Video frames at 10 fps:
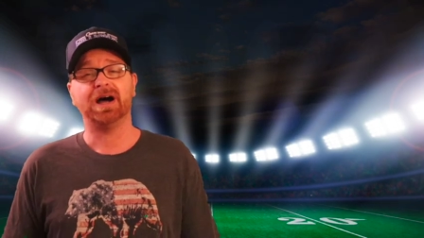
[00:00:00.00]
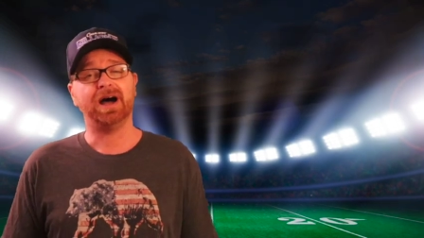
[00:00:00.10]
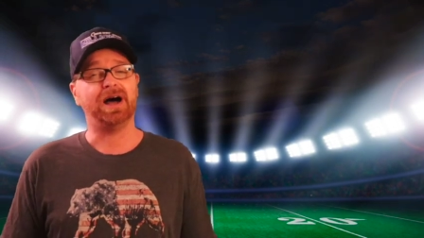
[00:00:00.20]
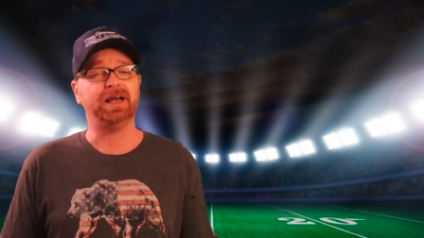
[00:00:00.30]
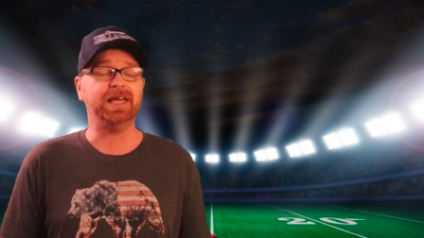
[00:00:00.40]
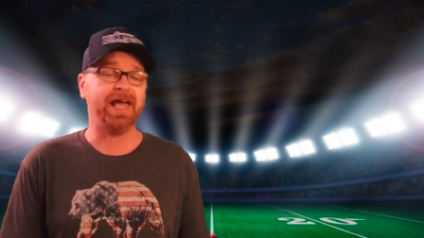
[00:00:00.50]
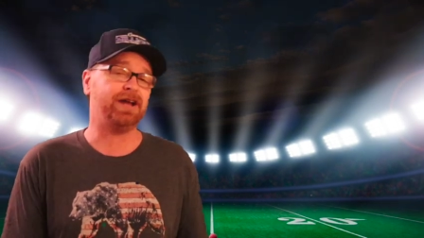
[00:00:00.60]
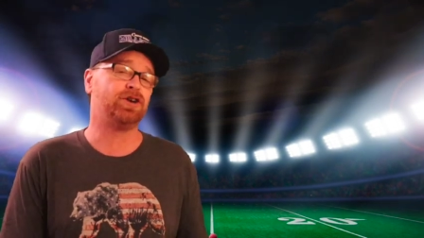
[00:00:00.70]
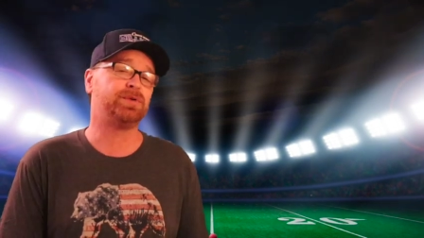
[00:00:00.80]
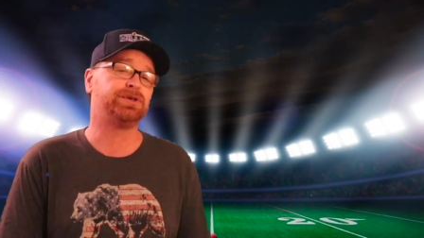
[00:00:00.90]
Uh, he
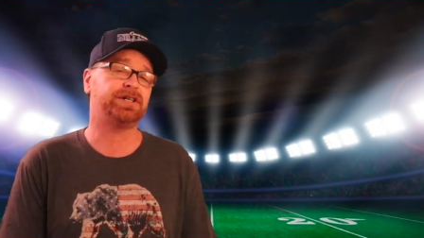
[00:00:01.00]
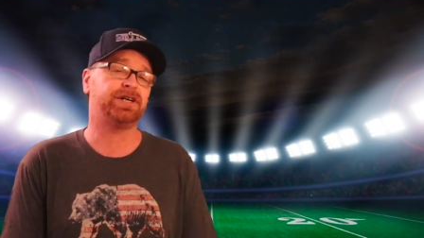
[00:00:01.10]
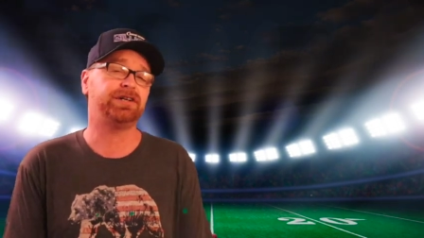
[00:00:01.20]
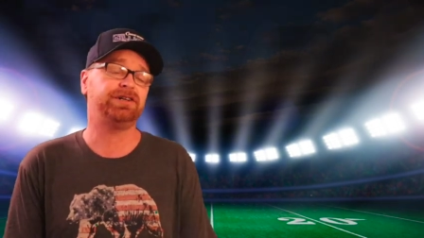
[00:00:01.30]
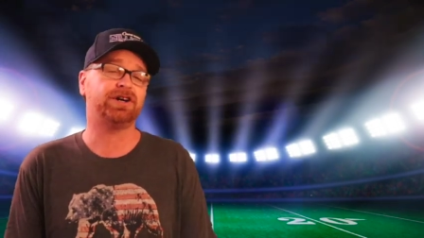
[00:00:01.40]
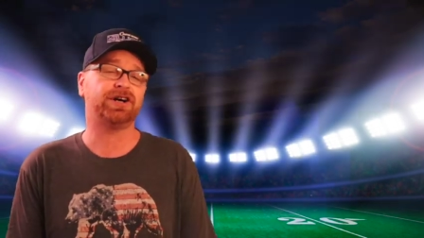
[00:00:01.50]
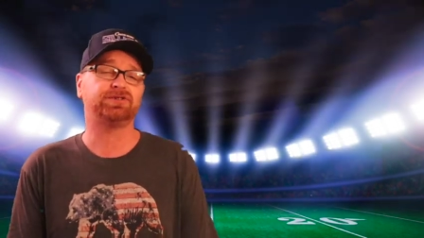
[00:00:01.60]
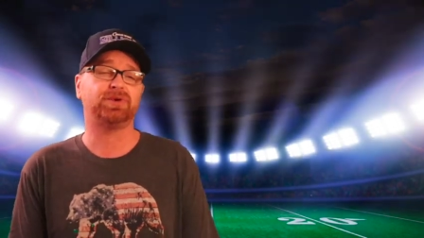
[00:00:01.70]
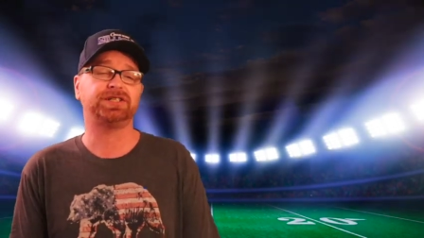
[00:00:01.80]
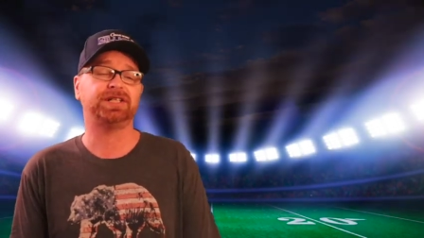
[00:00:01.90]
had almost 100 yards
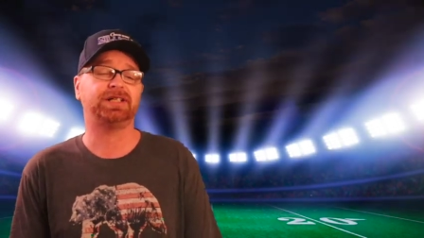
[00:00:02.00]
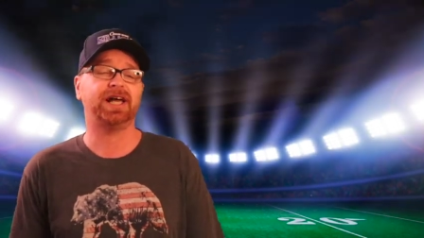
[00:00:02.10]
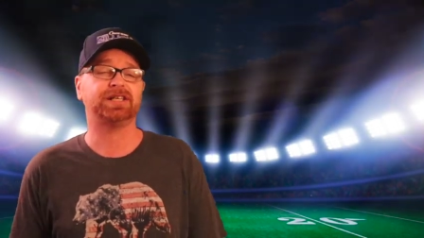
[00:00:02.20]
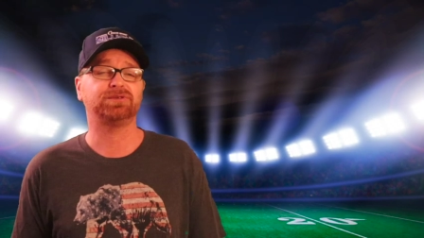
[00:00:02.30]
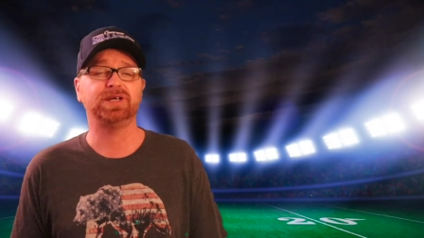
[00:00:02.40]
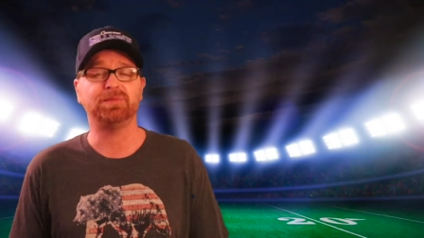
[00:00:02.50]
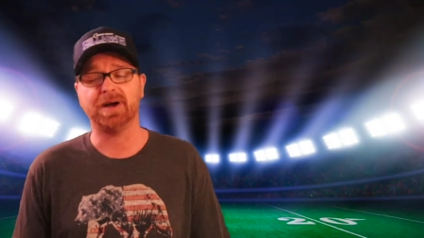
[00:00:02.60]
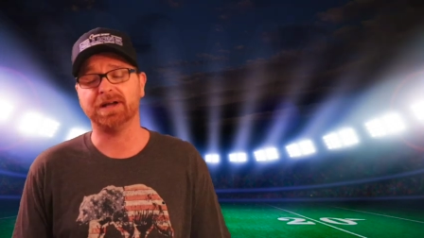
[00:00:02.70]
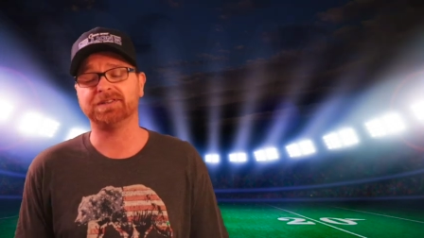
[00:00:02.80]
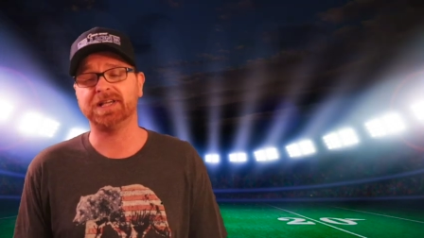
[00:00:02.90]
rushing last week.
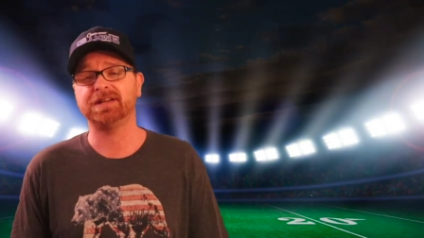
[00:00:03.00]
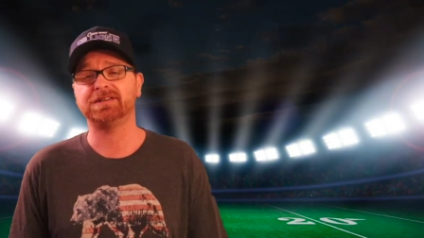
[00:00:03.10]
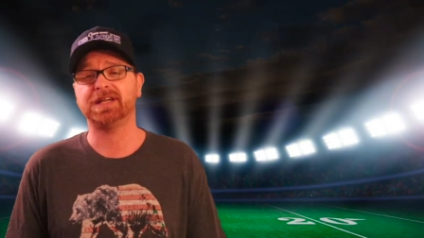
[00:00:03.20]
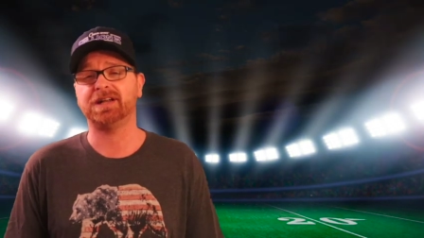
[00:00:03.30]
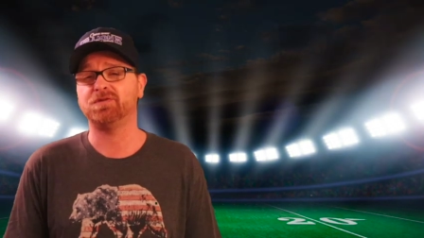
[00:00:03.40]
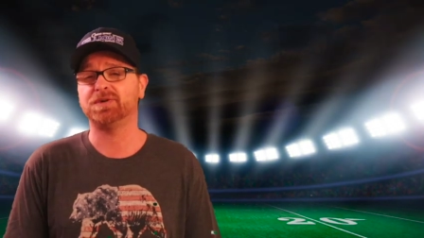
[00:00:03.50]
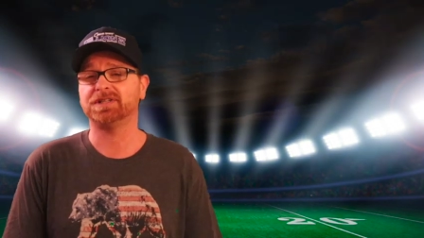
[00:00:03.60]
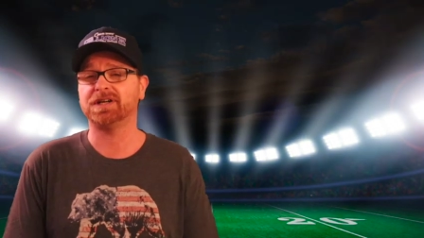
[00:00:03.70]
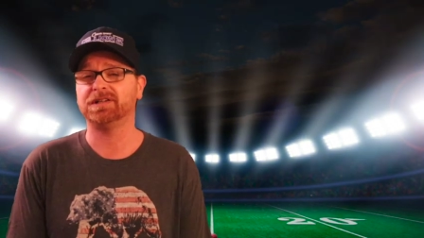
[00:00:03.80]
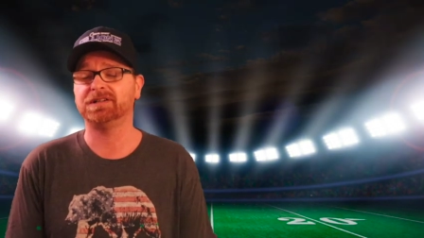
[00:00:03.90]
Miles Sanders had almost
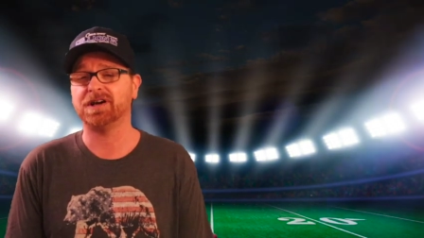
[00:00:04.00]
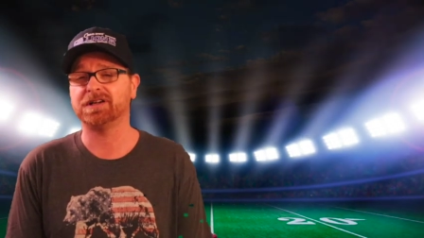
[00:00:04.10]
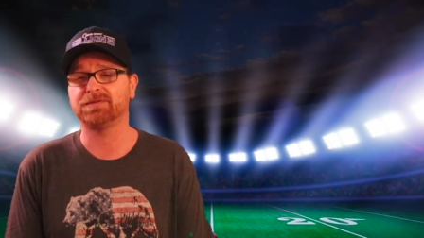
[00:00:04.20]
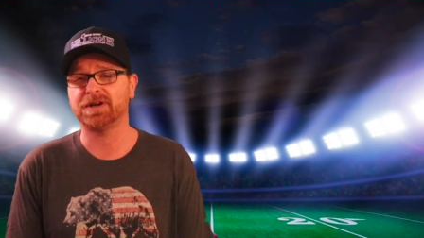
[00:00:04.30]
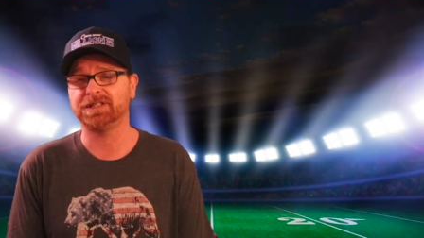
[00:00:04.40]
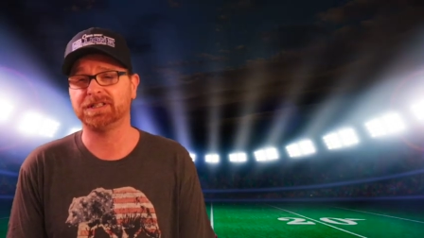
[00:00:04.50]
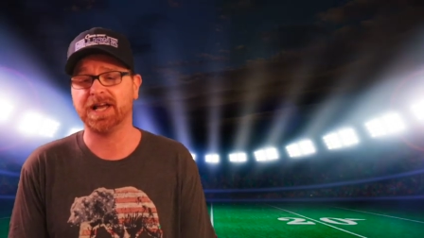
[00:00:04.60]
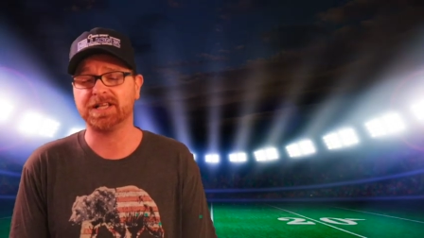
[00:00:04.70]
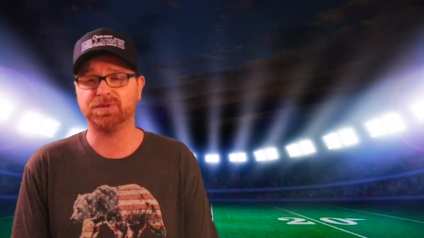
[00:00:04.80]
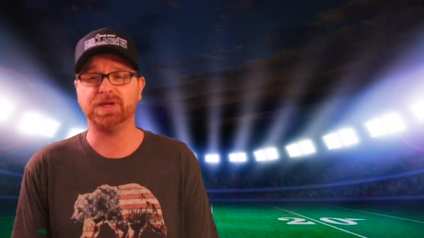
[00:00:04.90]
100 yards rushing
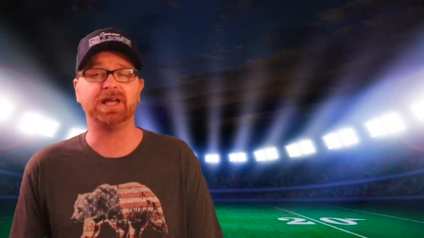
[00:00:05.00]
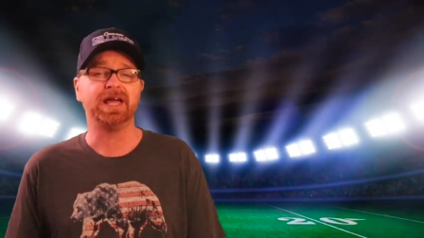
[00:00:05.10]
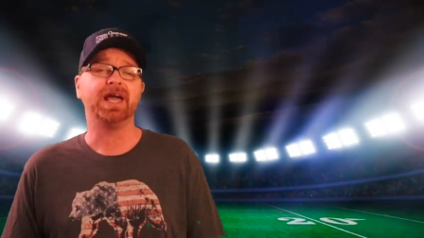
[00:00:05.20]
last week.